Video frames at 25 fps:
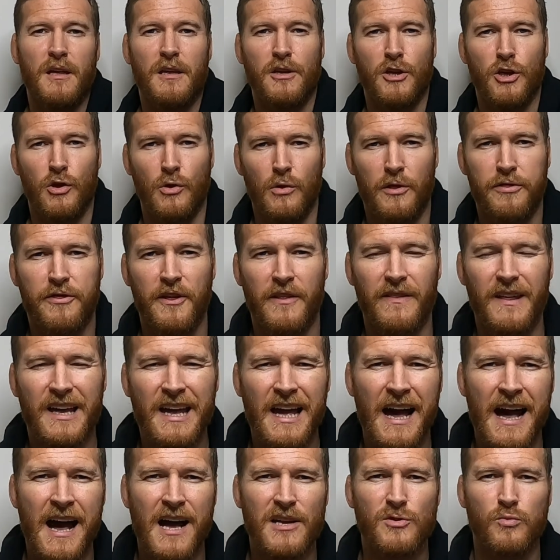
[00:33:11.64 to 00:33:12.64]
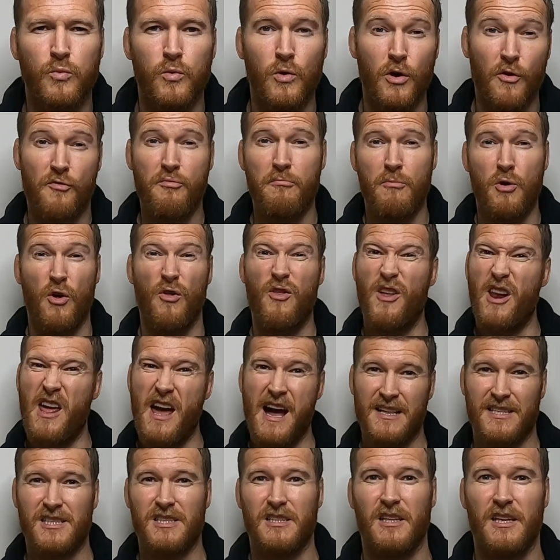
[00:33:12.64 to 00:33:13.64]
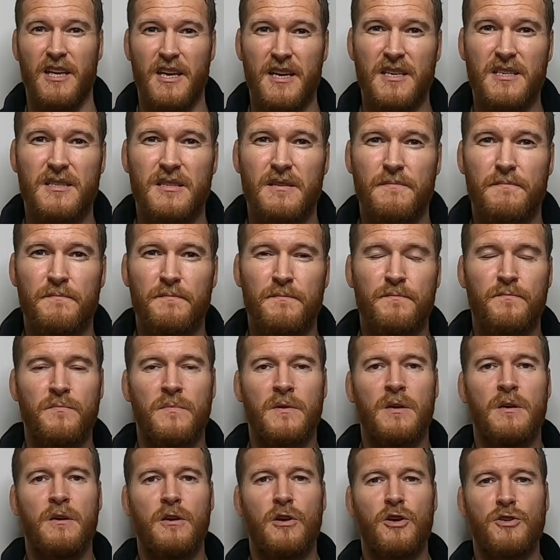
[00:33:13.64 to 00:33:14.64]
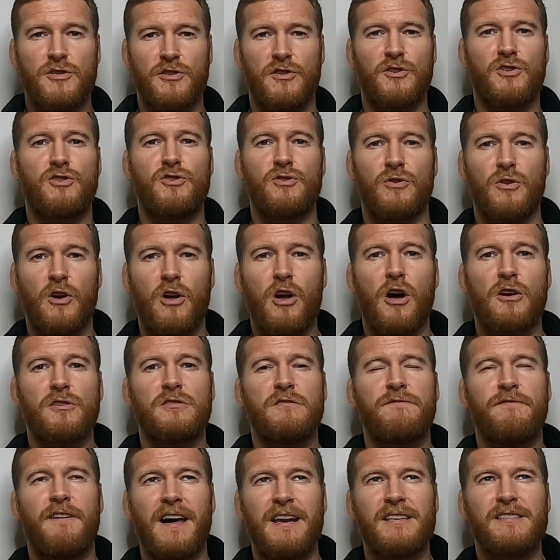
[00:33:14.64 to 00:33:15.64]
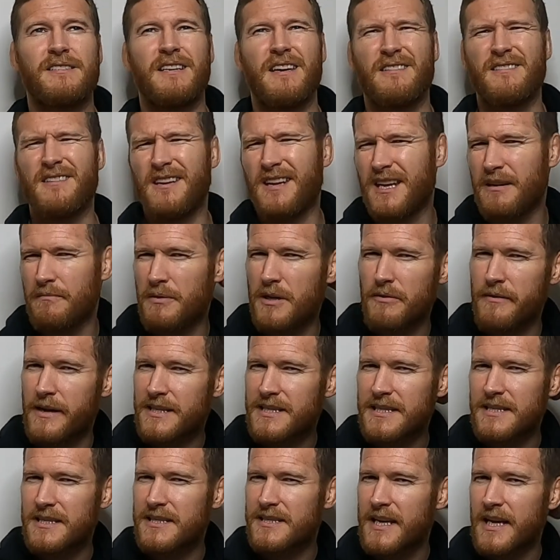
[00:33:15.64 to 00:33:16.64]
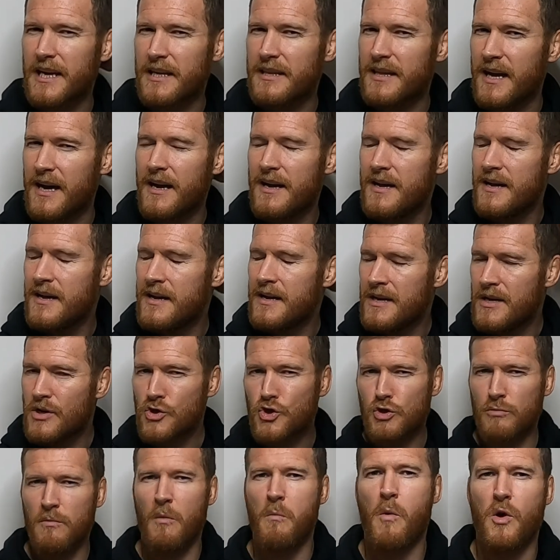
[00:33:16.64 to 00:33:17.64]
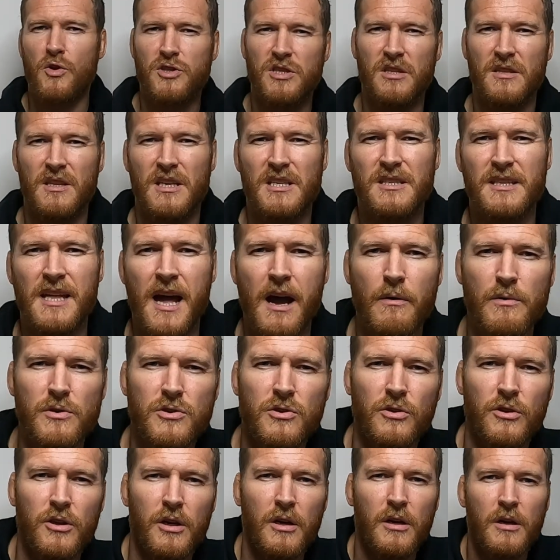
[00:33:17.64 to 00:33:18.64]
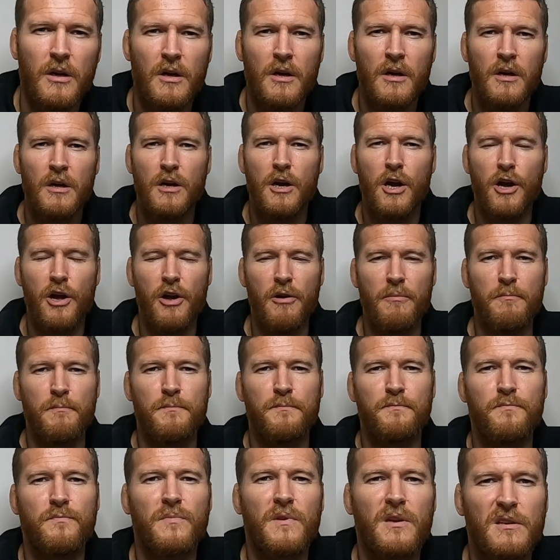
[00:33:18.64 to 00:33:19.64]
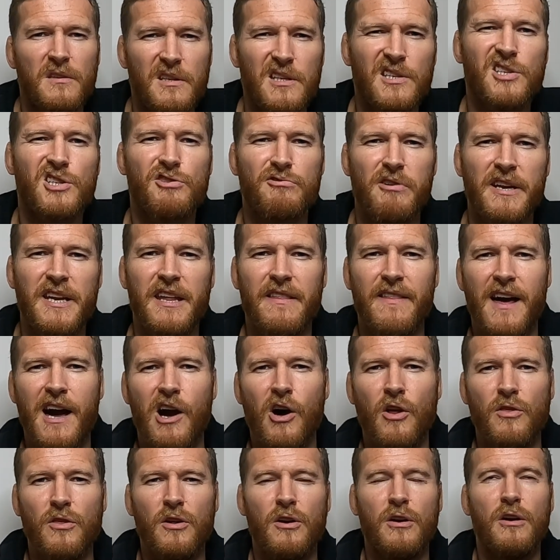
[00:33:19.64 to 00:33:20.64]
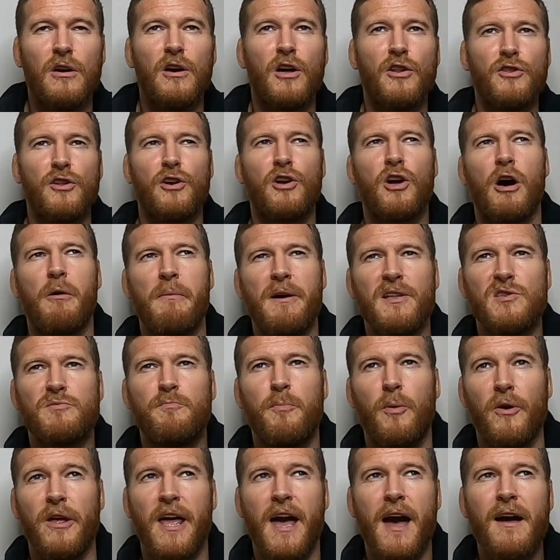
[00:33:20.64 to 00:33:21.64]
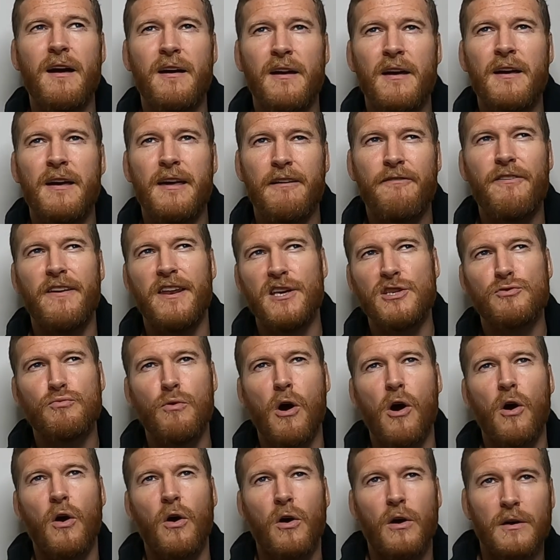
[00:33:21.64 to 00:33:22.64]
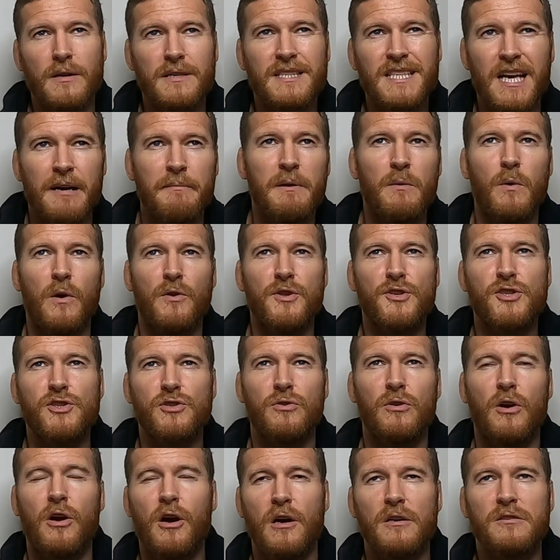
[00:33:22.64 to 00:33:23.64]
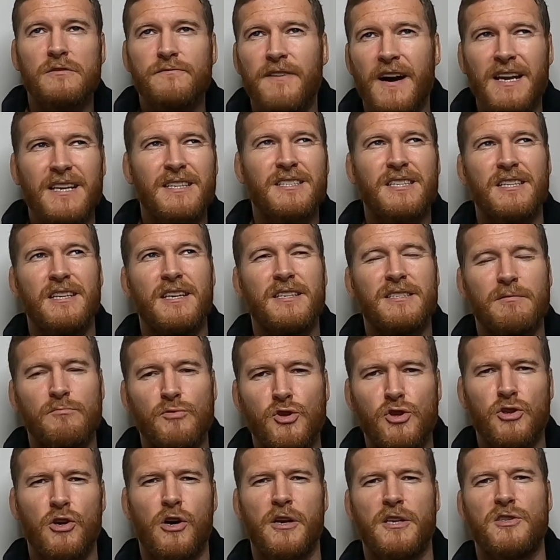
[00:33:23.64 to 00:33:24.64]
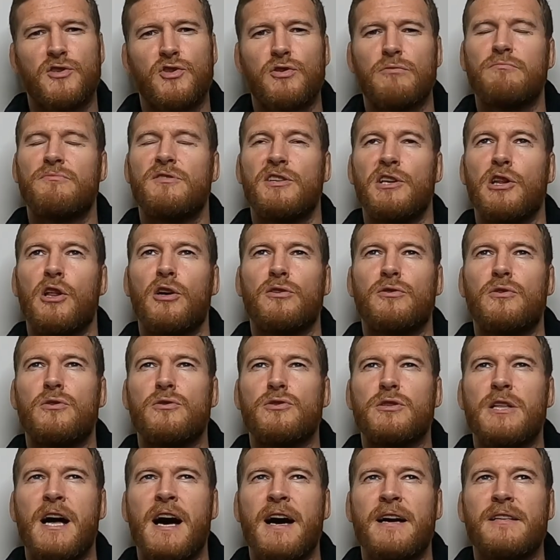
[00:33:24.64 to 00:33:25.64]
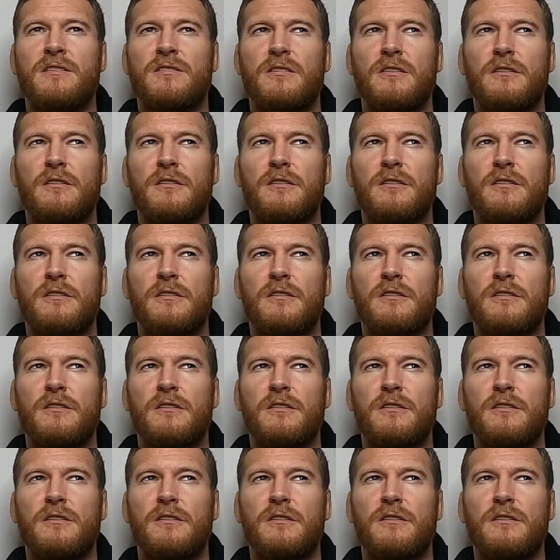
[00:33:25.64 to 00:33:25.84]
You'll think the car's worth more than it actually is, because of the sunk cost fallacy. I think I'm correct in saying that. Someone watching this now is going to discredit that on the comments. But yeah, if it is wrong, tell me what the sunk cost fallacy is. I'm sure it's something along those lines.